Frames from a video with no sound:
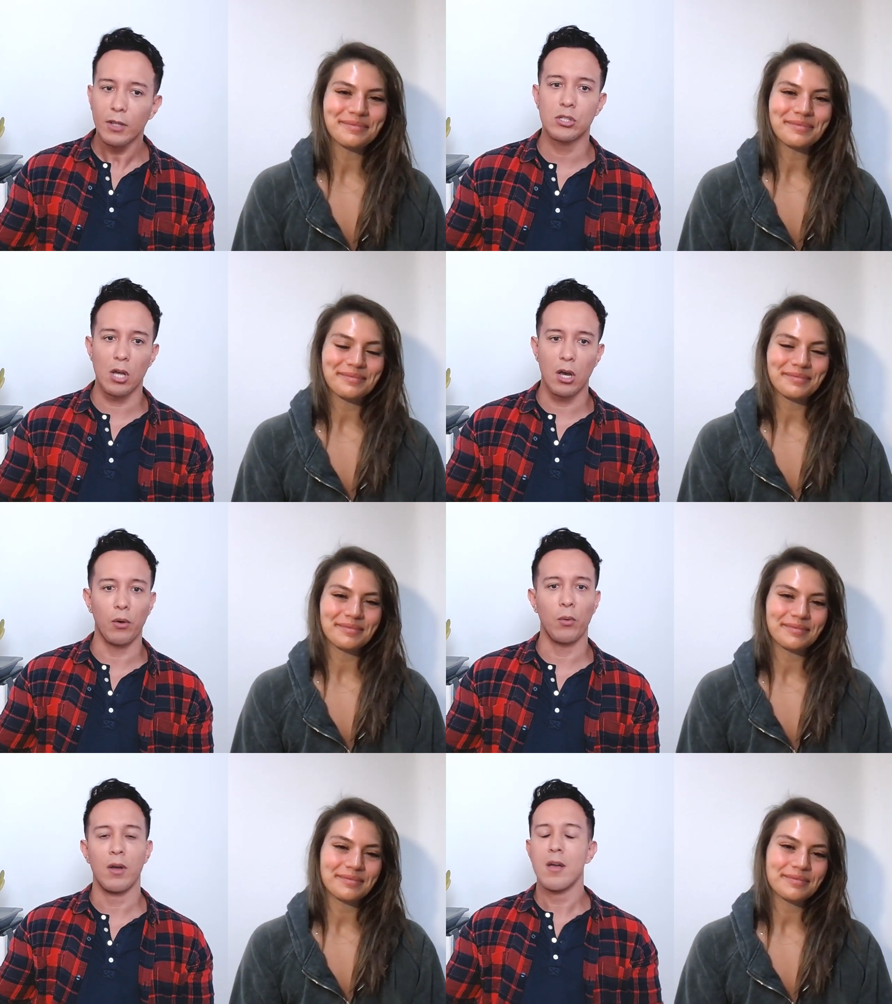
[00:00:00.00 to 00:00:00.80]

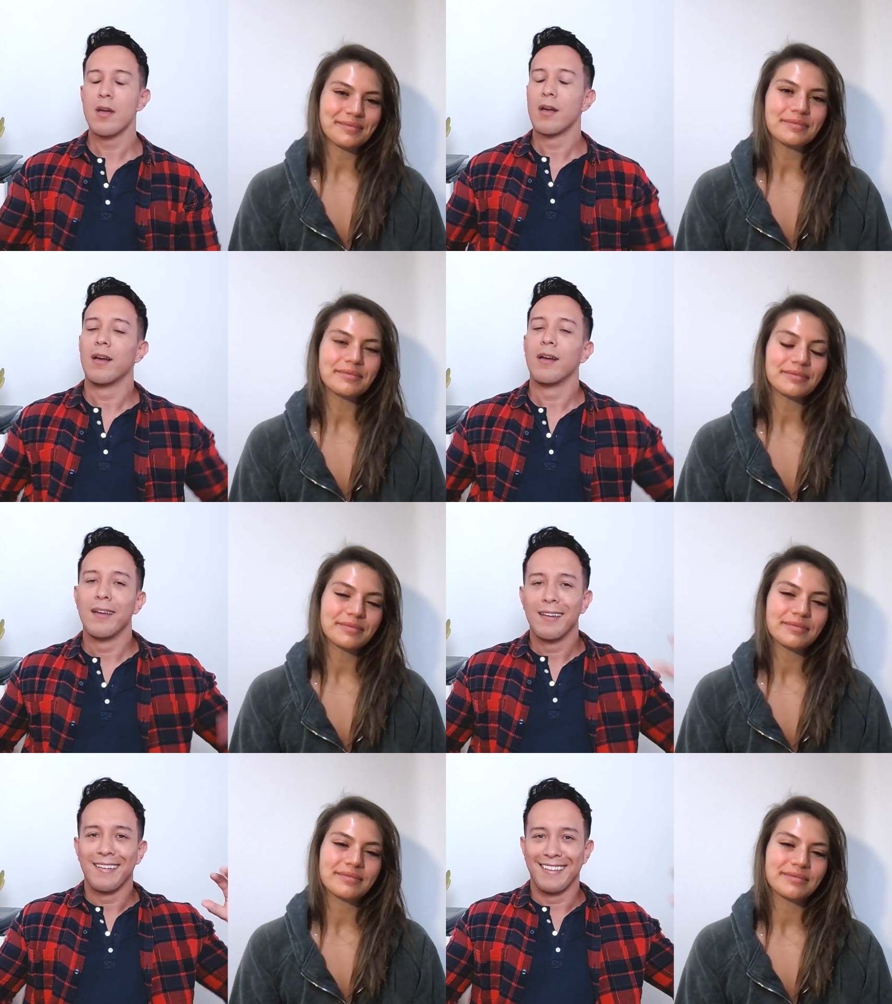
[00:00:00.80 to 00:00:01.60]
Speaker 1: So,
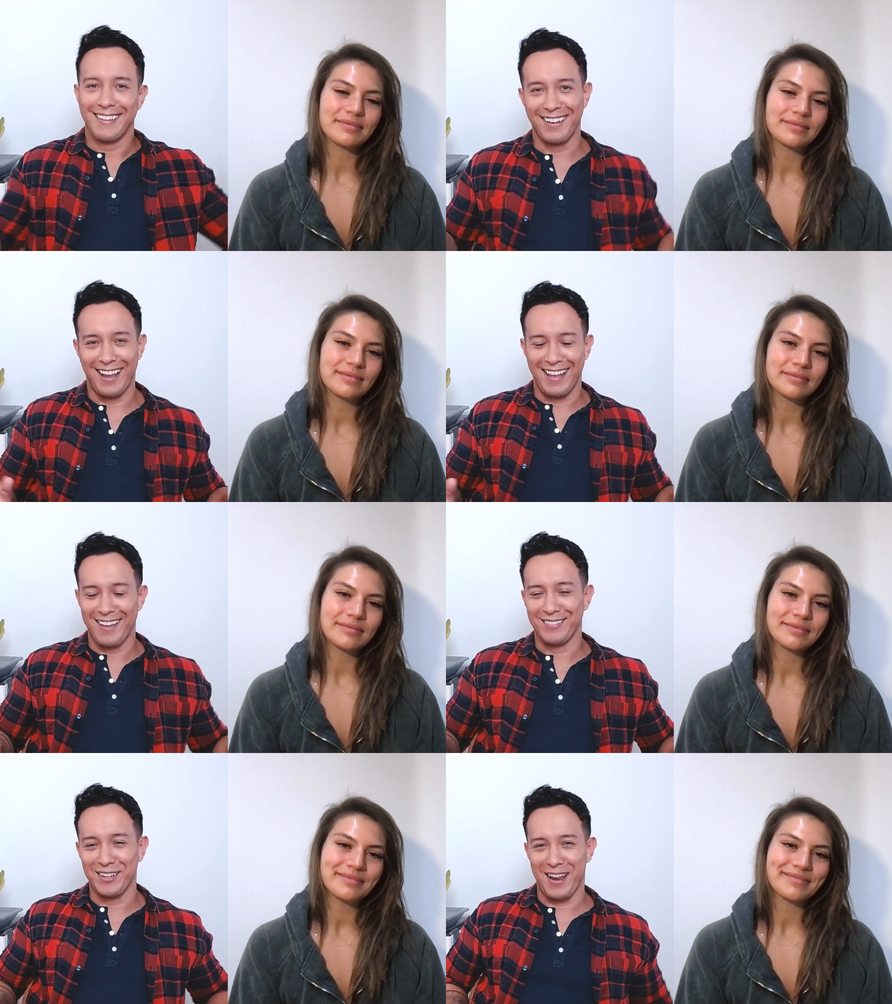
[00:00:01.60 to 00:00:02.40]
all right, I'm
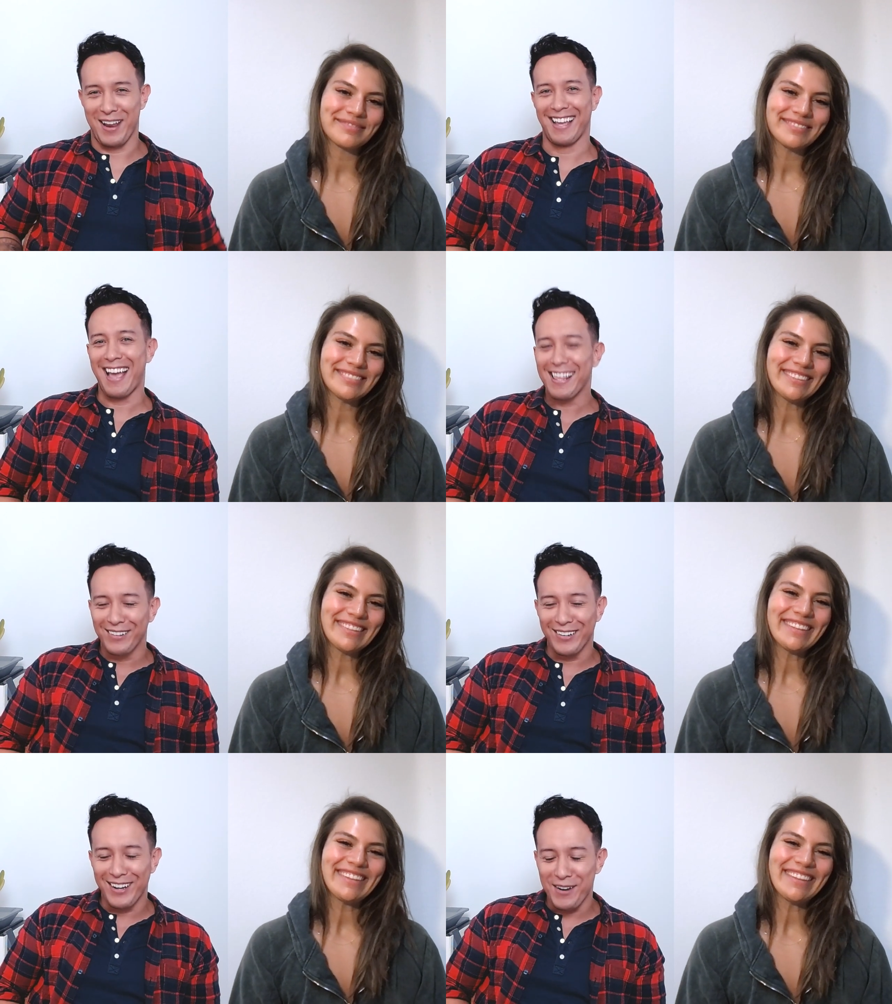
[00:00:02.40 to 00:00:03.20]
done ranting. Hi,
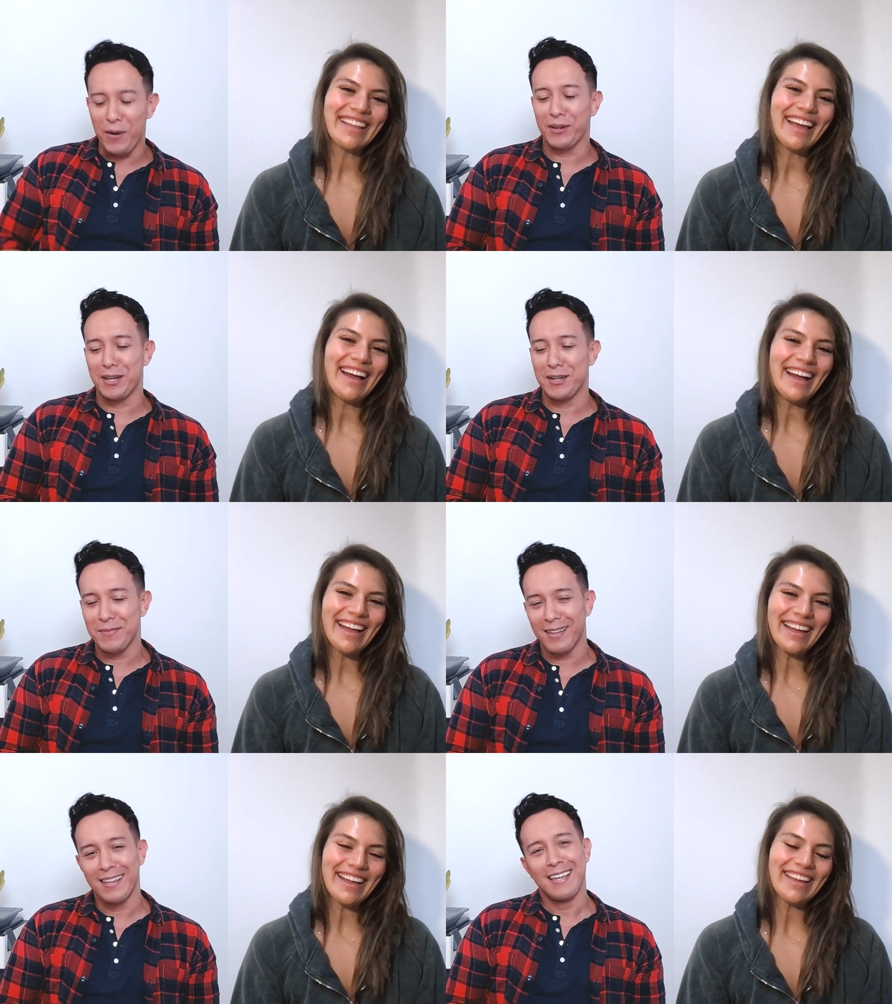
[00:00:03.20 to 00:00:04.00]
Laura. Welcome.
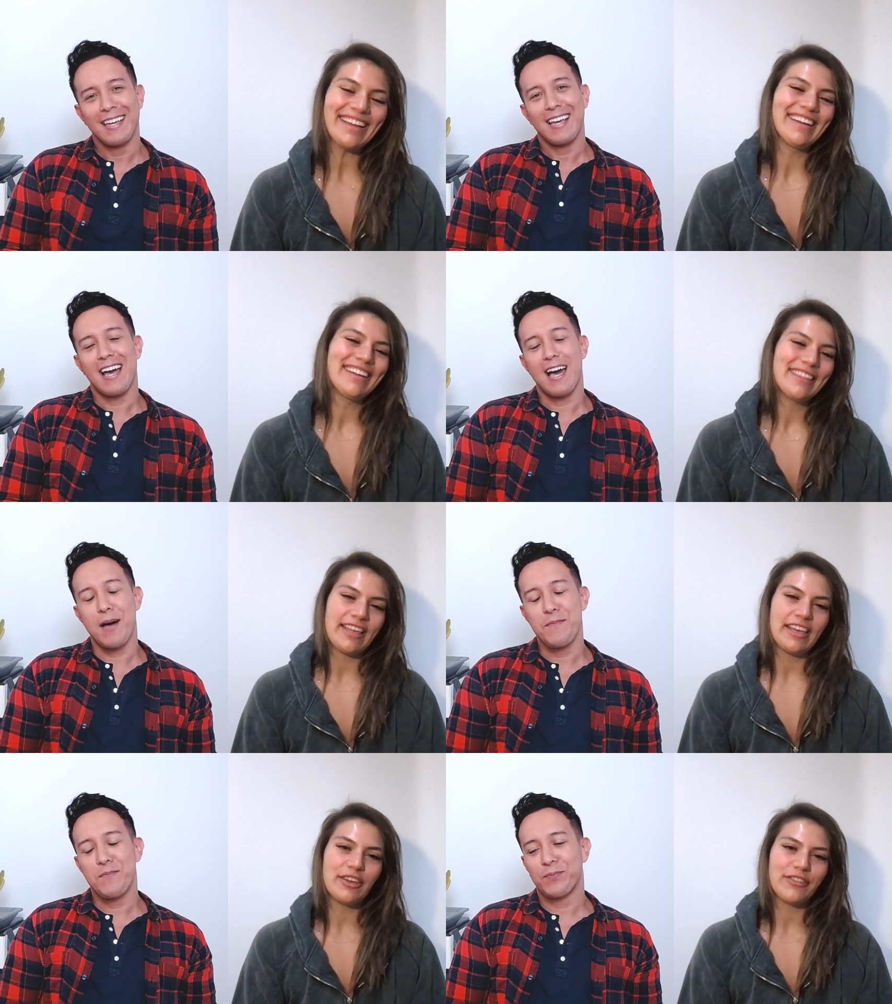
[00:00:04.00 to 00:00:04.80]
Hi. Thank
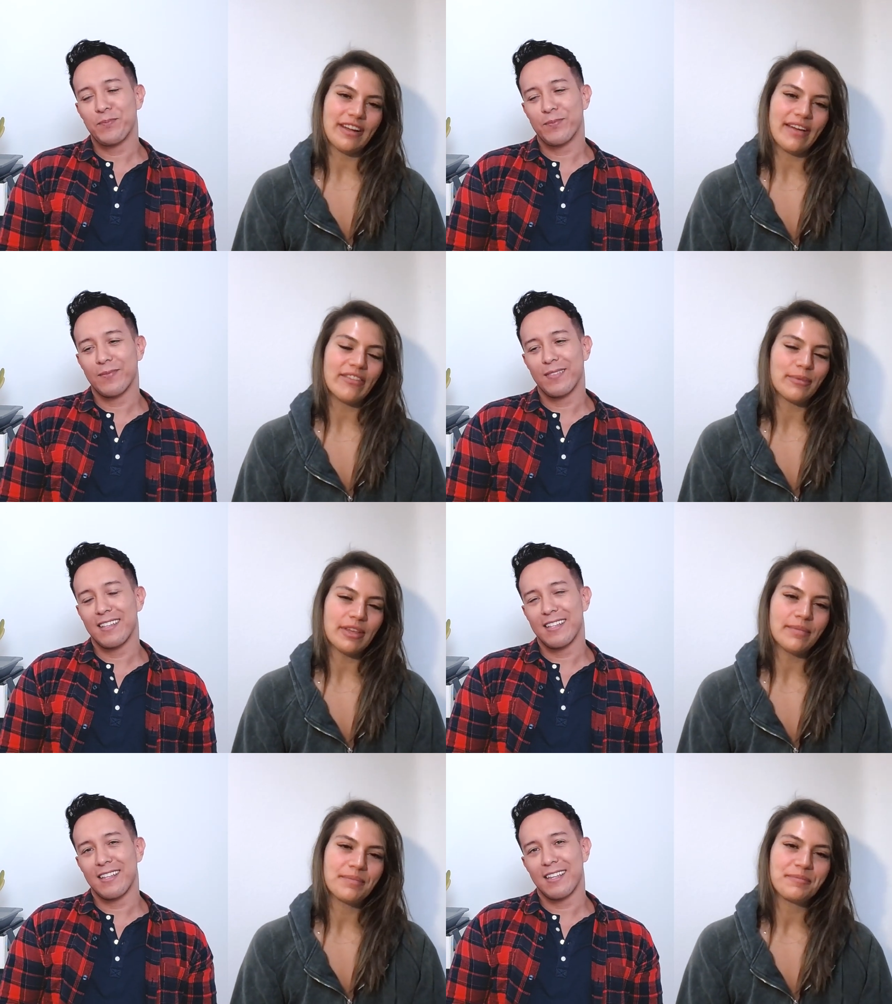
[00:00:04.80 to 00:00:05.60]
um, you for um, having me.
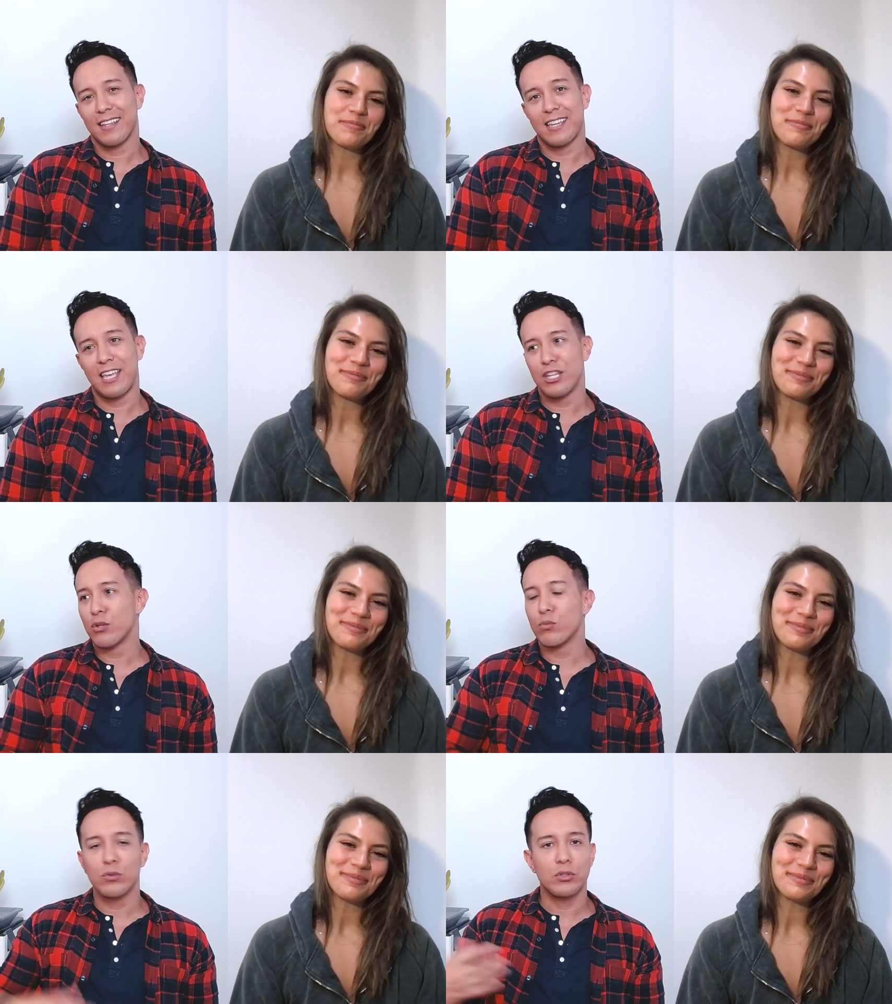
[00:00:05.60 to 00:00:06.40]
Can
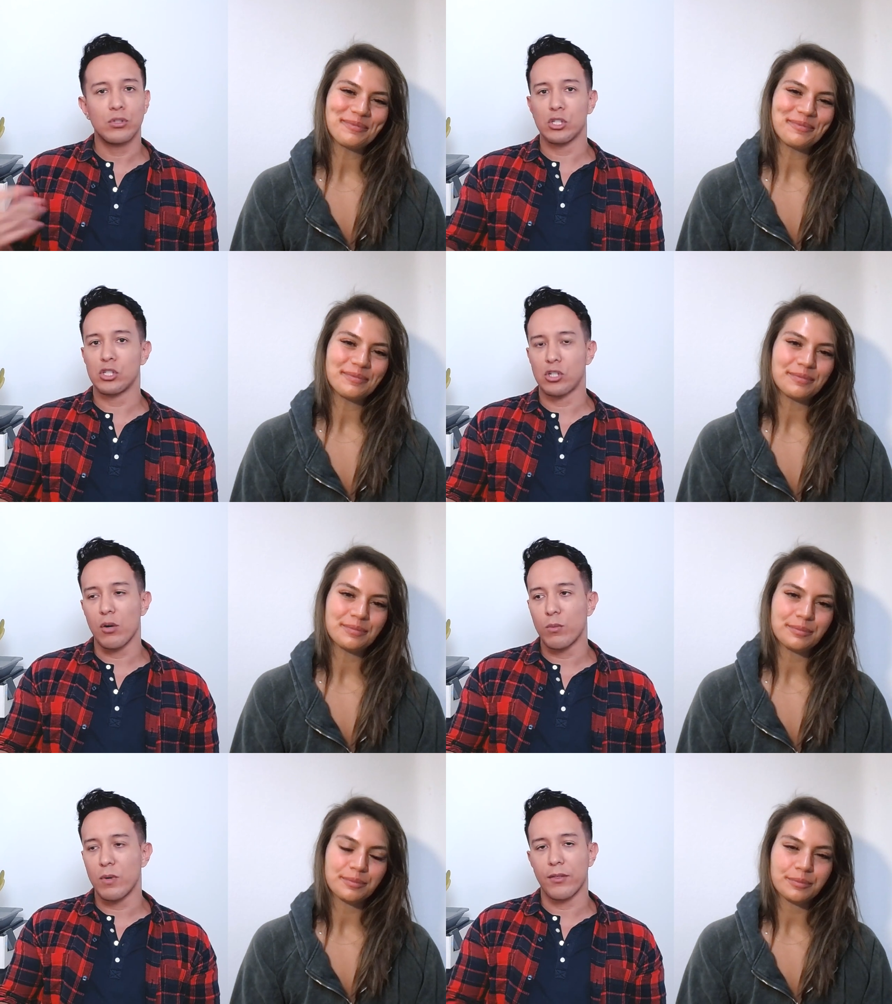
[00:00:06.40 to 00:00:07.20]
you just
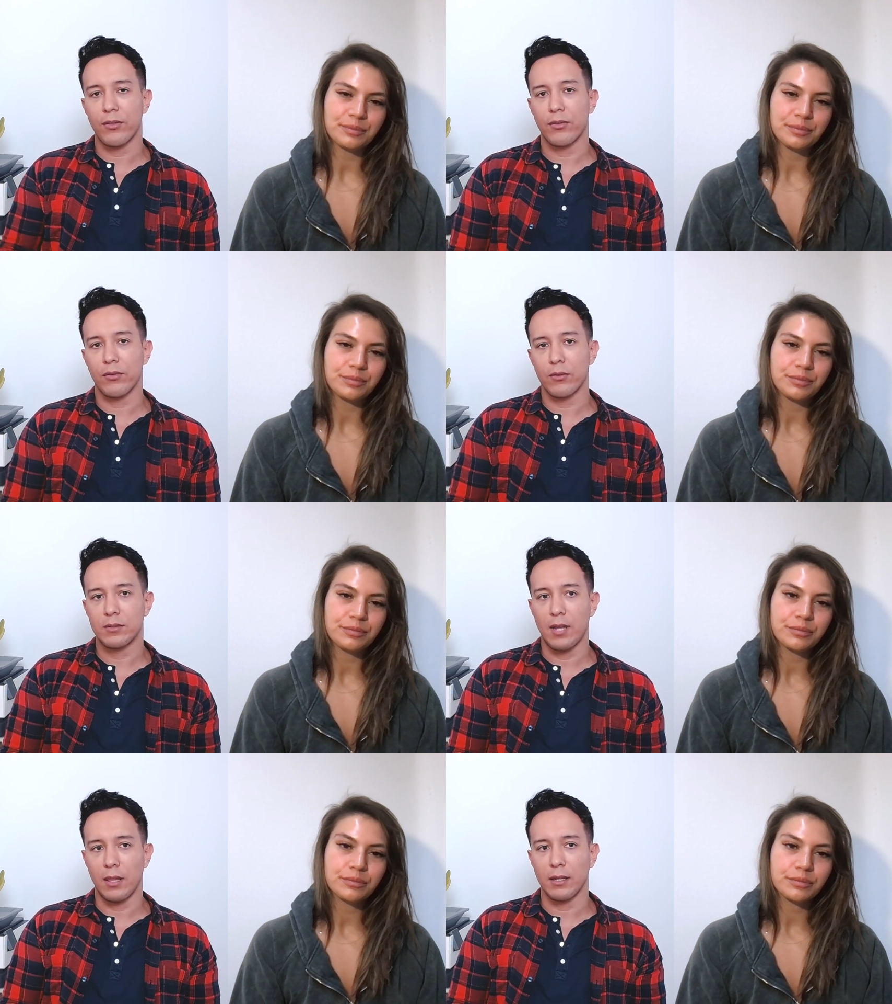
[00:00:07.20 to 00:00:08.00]
start with
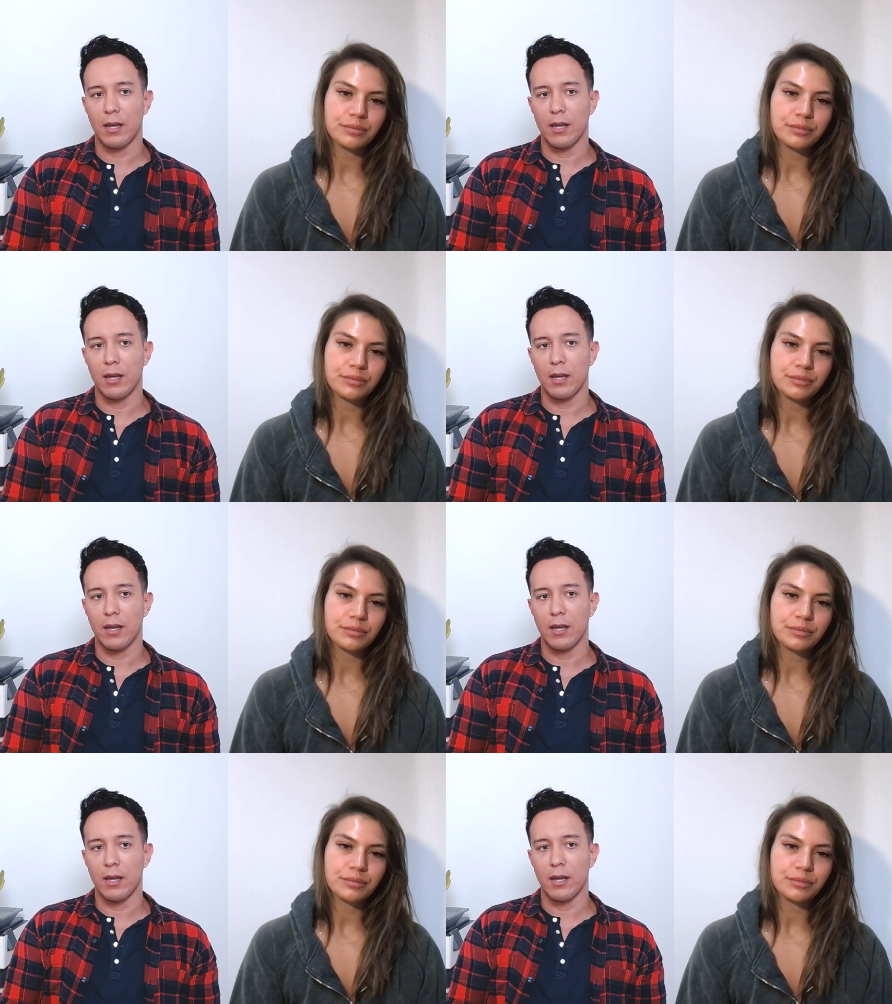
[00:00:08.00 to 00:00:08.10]
telling